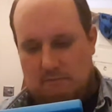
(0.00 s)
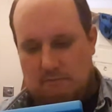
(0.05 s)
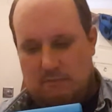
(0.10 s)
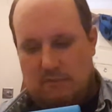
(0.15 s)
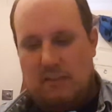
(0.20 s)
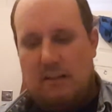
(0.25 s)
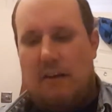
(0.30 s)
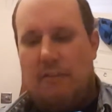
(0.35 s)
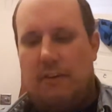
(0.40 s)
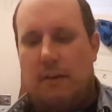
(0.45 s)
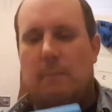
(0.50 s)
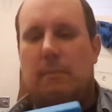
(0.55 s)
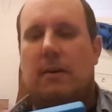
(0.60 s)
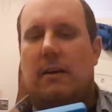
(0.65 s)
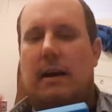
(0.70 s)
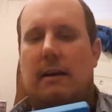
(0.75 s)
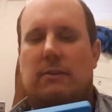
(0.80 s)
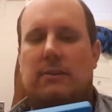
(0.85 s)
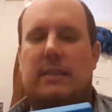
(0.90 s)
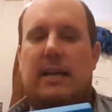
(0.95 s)
Nothing
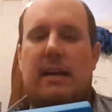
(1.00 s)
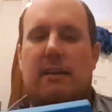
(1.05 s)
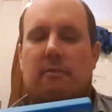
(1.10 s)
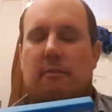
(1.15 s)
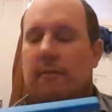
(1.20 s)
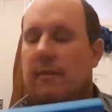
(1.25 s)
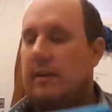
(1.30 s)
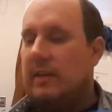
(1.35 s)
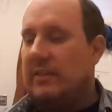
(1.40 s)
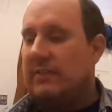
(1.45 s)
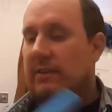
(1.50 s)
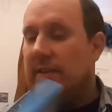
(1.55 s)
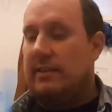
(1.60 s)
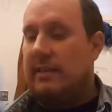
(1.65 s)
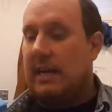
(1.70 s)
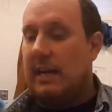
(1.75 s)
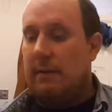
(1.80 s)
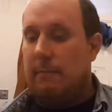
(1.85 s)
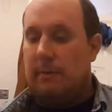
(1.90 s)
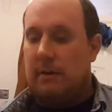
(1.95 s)
but outstanding reviews for this
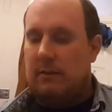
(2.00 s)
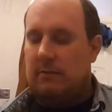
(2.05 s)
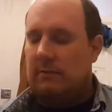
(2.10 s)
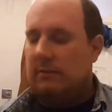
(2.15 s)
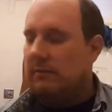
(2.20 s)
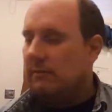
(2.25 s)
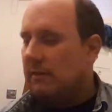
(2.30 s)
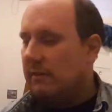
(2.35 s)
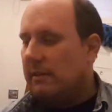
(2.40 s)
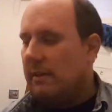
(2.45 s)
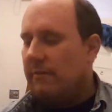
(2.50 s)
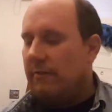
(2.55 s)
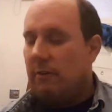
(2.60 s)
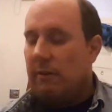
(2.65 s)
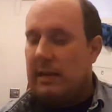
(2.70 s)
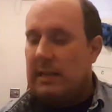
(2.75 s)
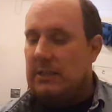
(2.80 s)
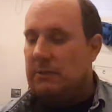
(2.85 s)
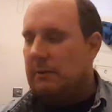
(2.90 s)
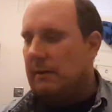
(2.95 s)
game, but I've never
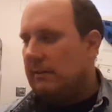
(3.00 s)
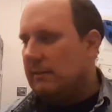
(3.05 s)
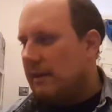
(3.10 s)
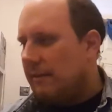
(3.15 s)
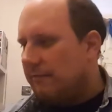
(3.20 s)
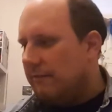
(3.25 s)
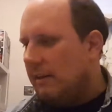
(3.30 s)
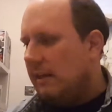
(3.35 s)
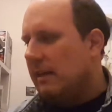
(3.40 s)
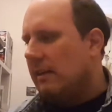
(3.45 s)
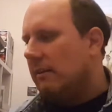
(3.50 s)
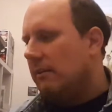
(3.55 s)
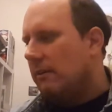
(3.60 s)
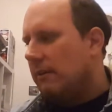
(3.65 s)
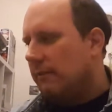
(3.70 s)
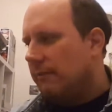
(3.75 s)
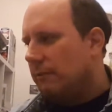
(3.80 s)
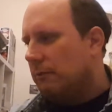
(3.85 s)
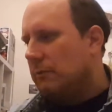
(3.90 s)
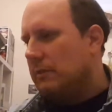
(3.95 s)
got into it. Definitely
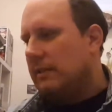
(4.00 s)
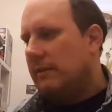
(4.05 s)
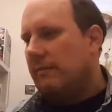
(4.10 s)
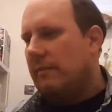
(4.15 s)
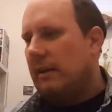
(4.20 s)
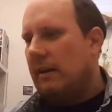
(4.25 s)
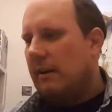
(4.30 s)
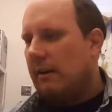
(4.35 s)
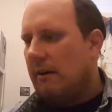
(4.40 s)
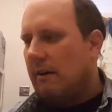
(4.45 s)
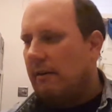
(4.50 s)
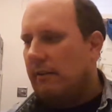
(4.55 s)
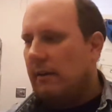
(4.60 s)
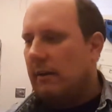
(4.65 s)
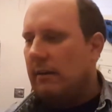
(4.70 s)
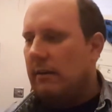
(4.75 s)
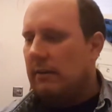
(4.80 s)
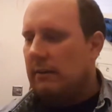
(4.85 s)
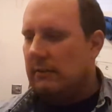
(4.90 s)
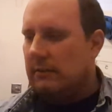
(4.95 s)
looking forward to giving it a go,
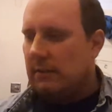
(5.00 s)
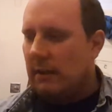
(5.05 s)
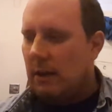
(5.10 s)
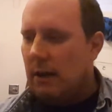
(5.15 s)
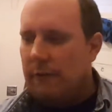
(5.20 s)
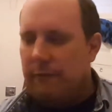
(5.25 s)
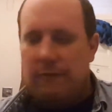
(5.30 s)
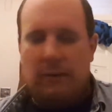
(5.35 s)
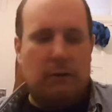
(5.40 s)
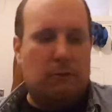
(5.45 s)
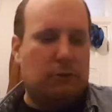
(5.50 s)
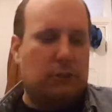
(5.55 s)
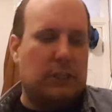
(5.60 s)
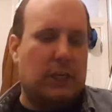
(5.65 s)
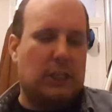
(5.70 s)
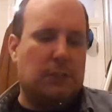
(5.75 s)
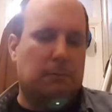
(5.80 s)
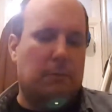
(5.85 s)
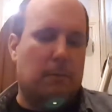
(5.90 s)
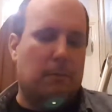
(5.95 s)
though. Hopefully it'll
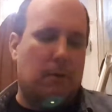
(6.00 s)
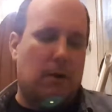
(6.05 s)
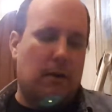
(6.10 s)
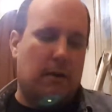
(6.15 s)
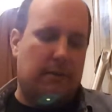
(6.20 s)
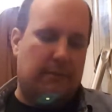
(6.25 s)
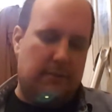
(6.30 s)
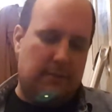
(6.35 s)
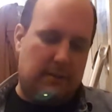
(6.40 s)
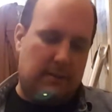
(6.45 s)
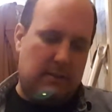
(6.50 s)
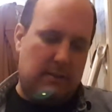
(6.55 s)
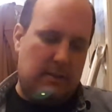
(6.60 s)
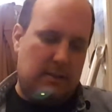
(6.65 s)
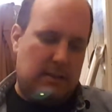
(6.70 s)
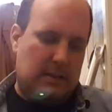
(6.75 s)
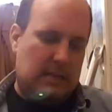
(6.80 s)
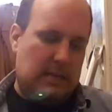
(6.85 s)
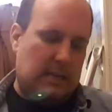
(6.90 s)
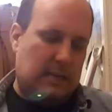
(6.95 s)
change my mind.
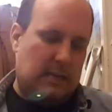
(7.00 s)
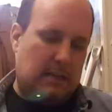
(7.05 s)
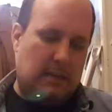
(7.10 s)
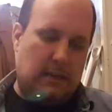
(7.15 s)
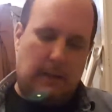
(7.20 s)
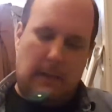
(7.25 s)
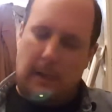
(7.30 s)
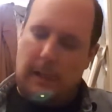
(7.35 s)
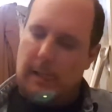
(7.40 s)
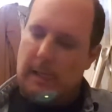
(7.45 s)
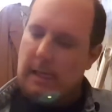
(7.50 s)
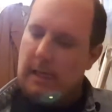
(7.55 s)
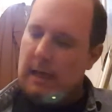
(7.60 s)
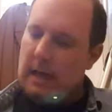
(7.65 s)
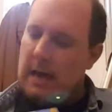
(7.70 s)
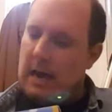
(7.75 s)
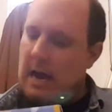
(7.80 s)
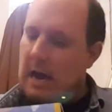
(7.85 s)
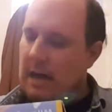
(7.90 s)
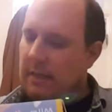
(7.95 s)

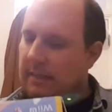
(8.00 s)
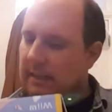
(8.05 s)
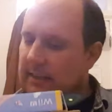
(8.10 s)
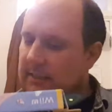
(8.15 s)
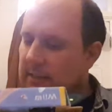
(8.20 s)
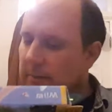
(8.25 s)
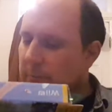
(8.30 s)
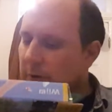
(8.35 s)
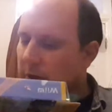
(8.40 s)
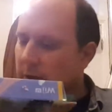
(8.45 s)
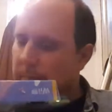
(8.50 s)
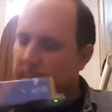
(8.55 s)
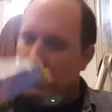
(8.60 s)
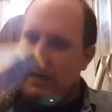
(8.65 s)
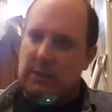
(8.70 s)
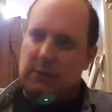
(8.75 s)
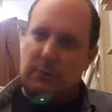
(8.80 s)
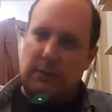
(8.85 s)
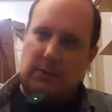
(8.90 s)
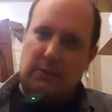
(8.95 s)
The somewhat
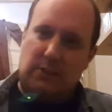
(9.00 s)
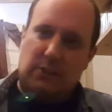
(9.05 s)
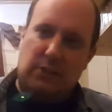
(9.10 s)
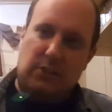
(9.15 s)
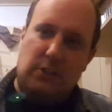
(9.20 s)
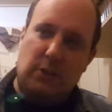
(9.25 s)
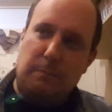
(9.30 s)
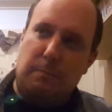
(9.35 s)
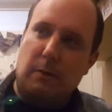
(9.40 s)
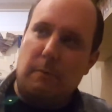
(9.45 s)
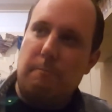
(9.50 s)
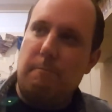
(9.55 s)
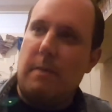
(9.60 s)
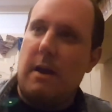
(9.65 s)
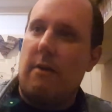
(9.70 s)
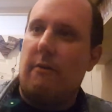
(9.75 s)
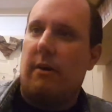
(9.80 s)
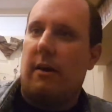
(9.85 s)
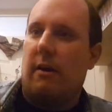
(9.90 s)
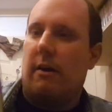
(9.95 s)
ubiquitous Super
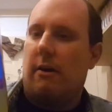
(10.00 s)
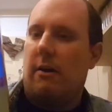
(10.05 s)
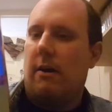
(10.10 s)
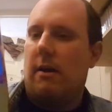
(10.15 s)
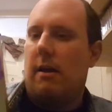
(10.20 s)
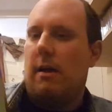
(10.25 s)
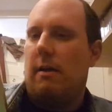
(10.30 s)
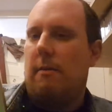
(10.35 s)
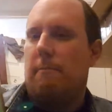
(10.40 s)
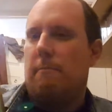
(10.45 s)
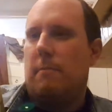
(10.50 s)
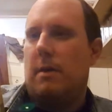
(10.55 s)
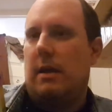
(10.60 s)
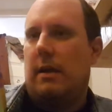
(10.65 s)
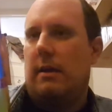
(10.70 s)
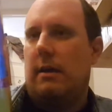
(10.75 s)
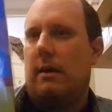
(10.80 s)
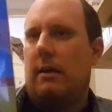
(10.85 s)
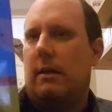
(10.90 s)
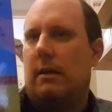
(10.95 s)
Mario
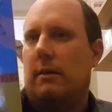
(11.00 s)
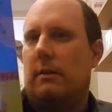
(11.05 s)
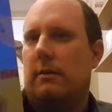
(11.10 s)
Maker.